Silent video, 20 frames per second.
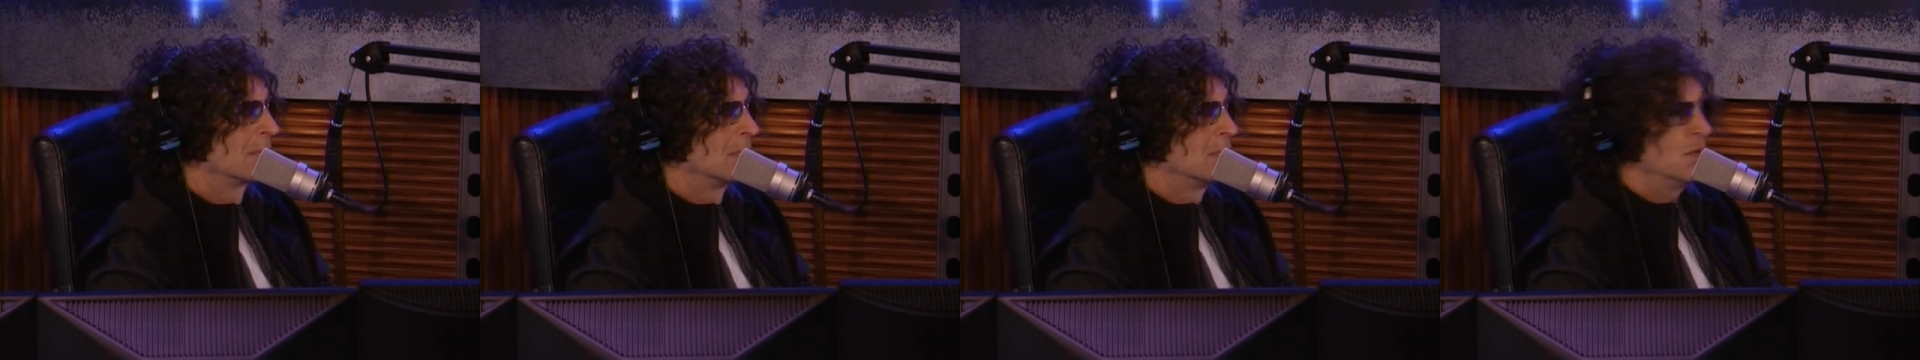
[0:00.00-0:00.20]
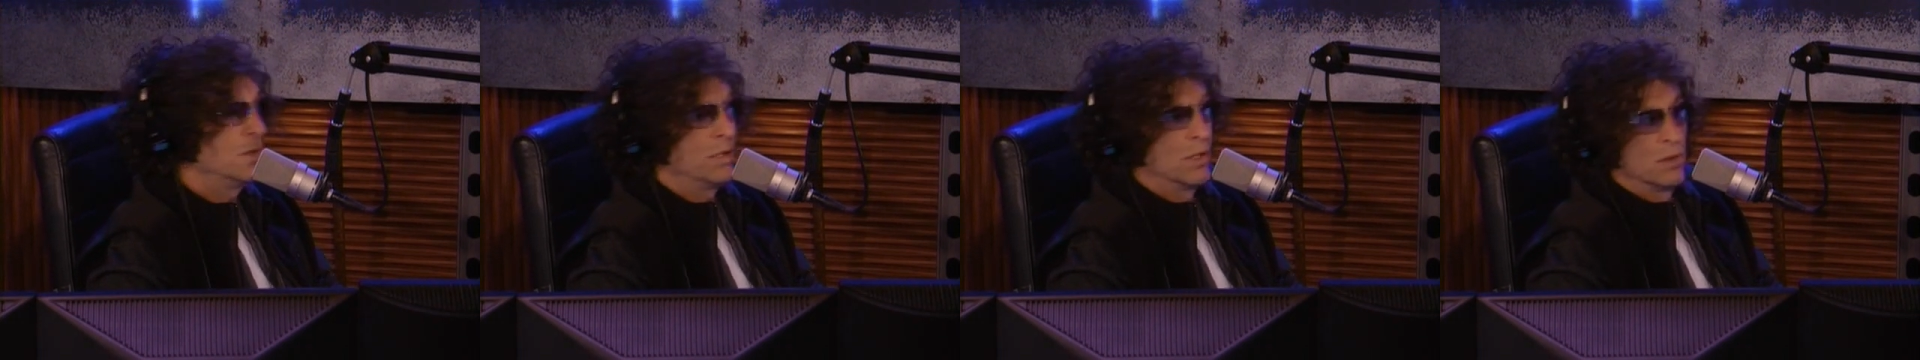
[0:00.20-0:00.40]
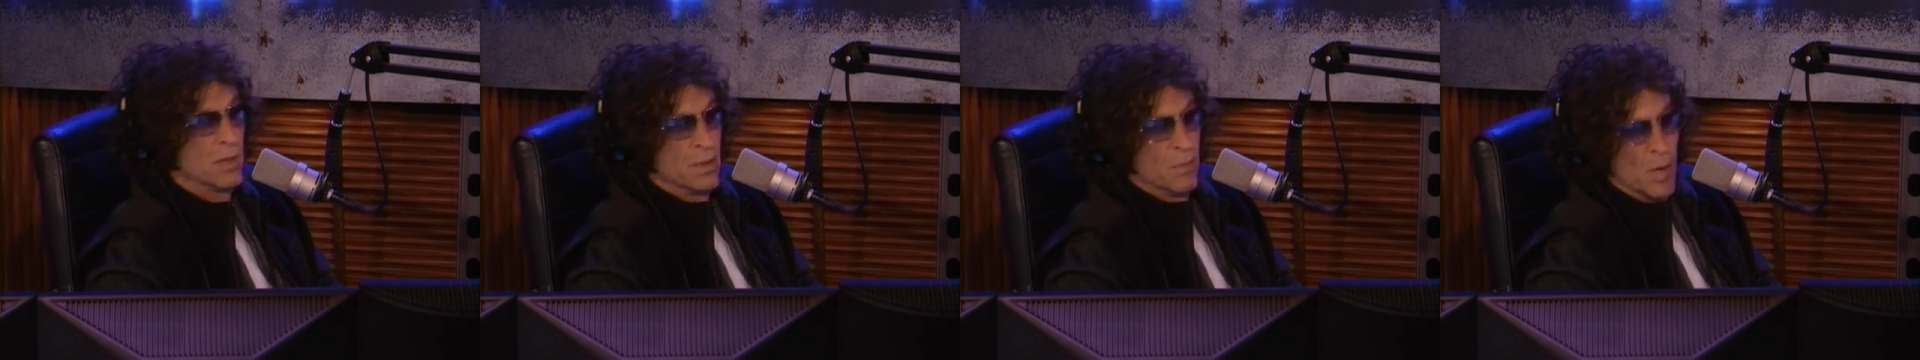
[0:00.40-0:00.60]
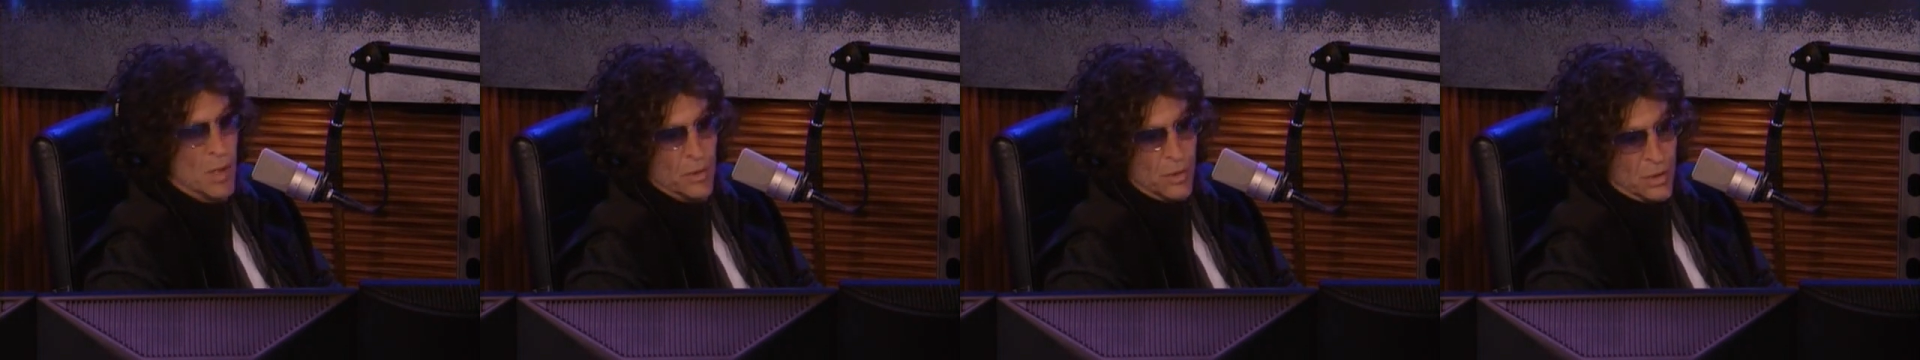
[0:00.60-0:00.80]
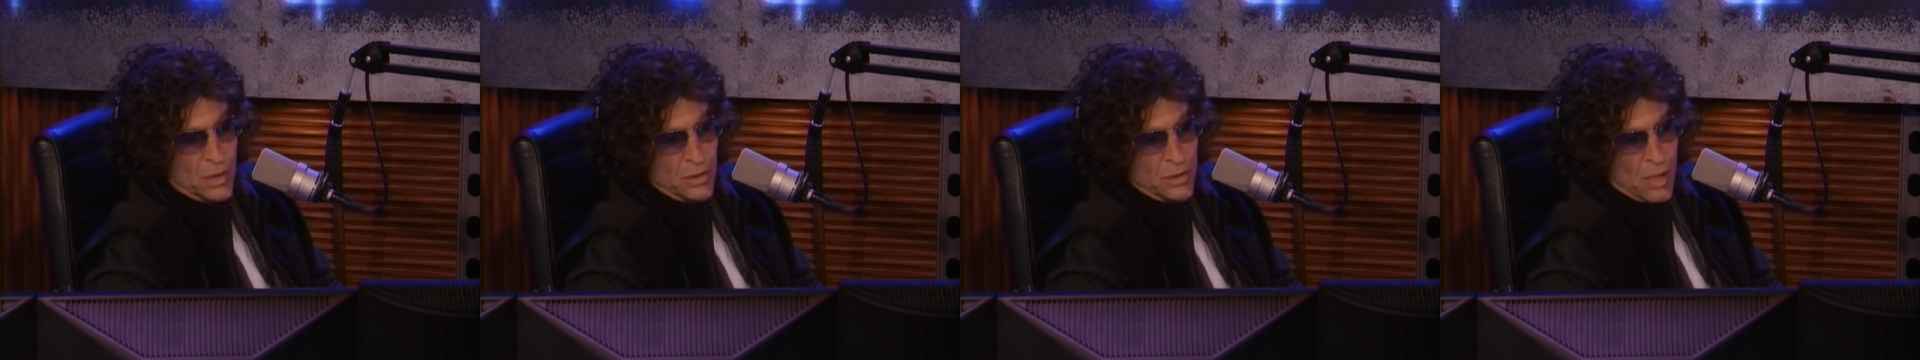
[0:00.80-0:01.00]
You're the only one
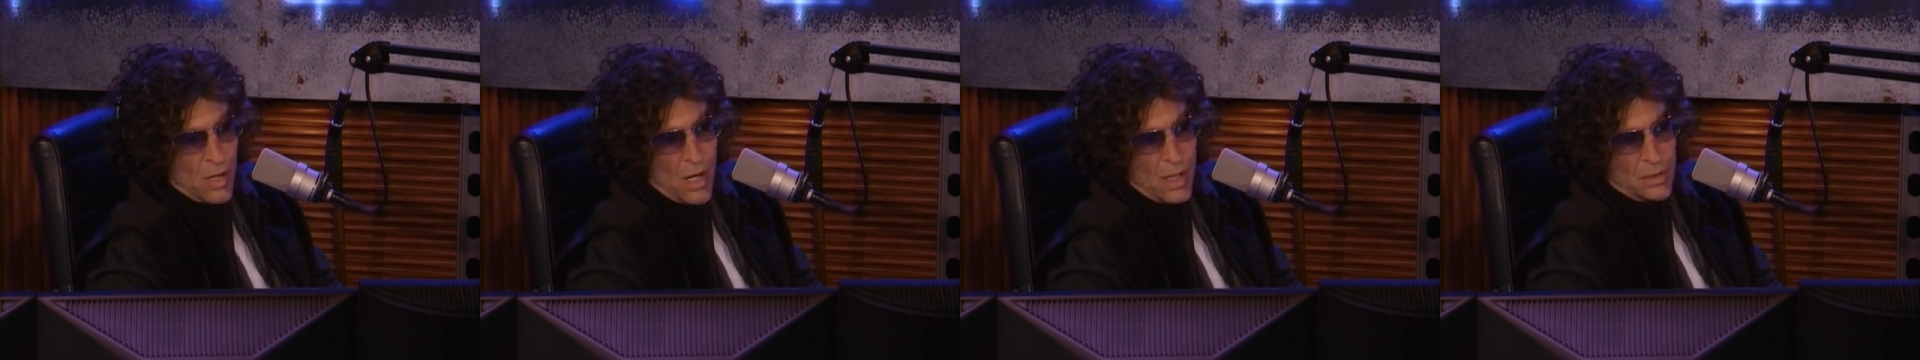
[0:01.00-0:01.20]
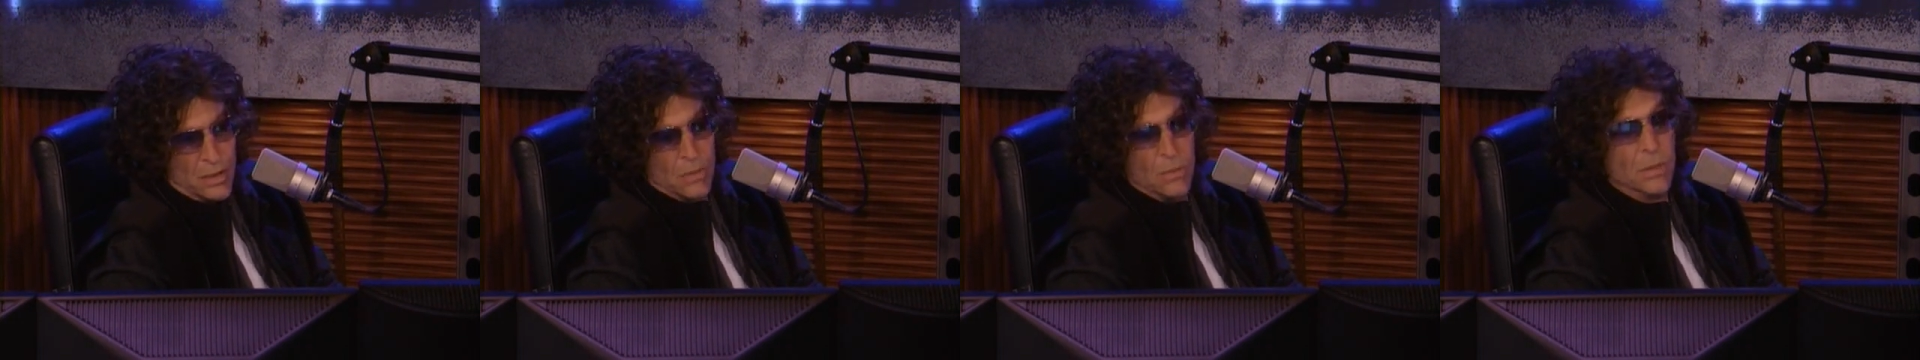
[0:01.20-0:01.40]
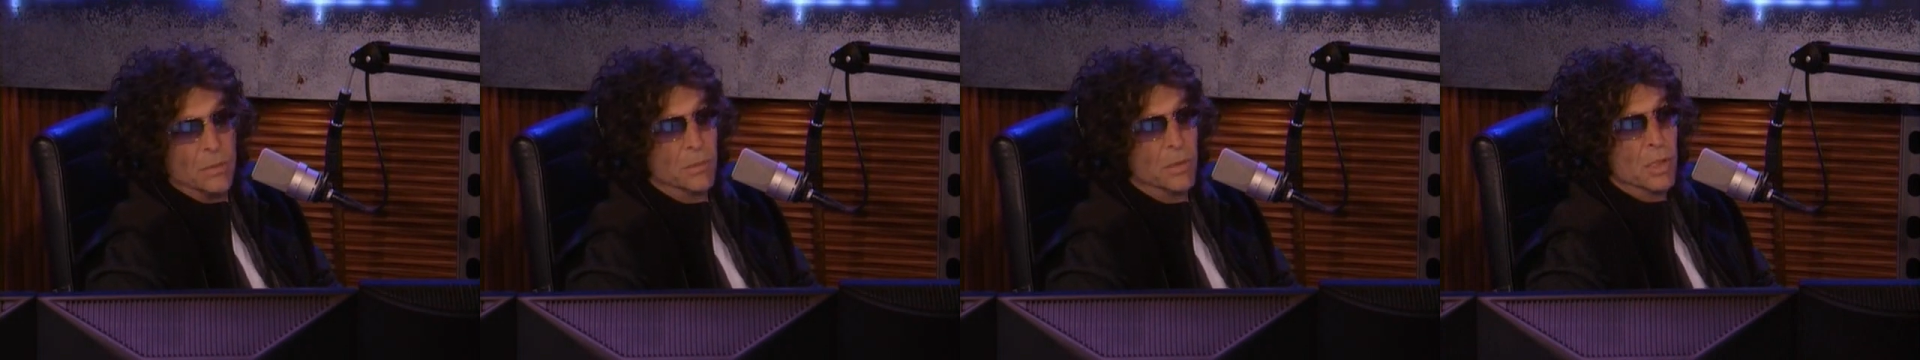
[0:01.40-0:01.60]
who can talk to him.